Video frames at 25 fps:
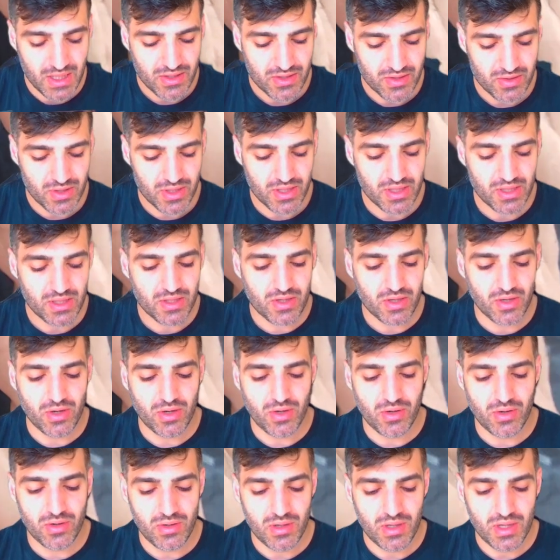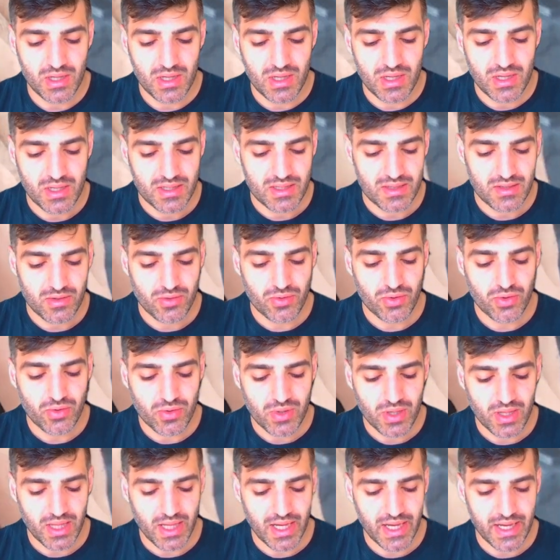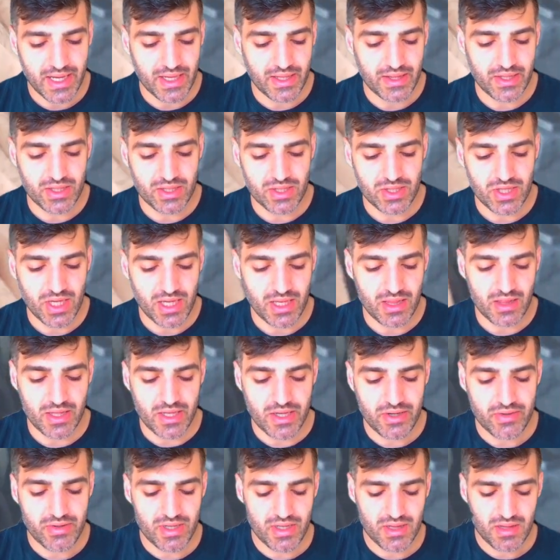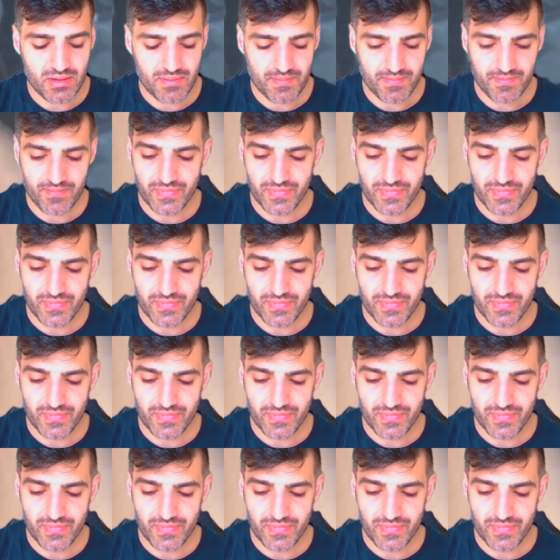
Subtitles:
You're gonna go Unukalai and then chain Lirin.